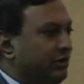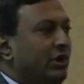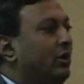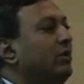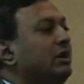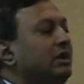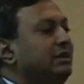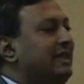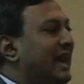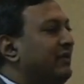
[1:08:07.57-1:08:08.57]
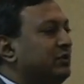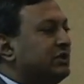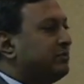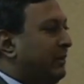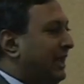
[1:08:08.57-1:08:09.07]
No. They have to
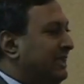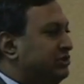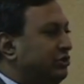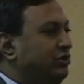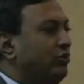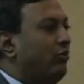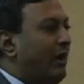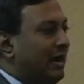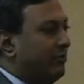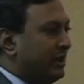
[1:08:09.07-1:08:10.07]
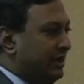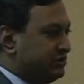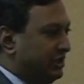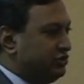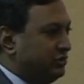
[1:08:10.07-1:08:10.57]
explain to you why we're going to
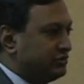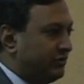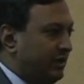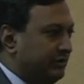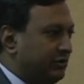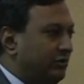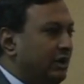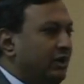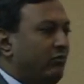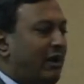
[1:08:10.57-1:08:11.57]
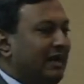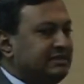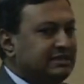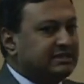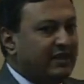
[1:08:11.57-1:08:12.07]
start you on Xarelto. Why is
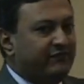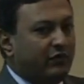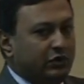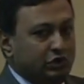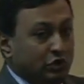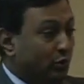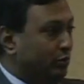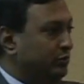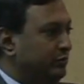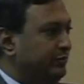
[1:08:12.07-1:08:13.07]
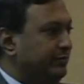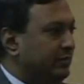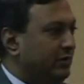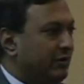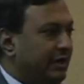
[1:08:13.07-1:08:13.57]
it safe for you?
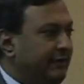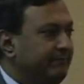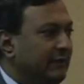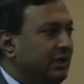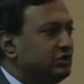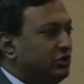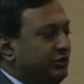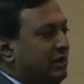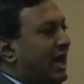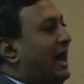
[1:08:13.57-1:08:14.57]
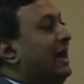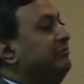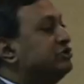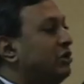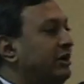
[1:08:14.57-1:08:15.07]
Okay? So
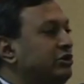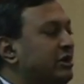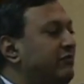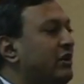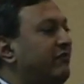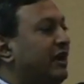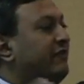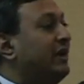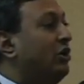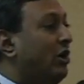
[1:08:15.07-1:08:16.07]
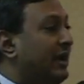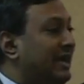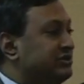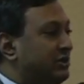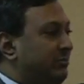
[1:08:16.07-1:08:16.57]
I'm sorry to give you a very, very long
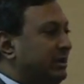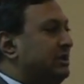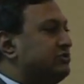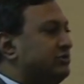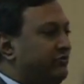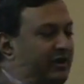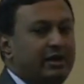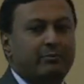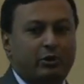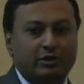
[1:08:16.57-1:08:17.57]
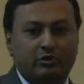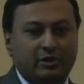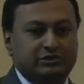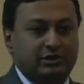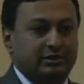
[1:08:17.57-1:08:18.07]
answer, but this was a very important
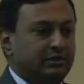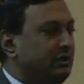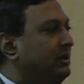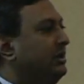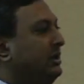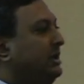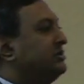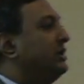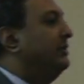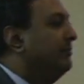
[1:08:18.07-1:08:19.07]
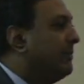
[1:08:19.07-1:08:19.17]
question. Yes, sir.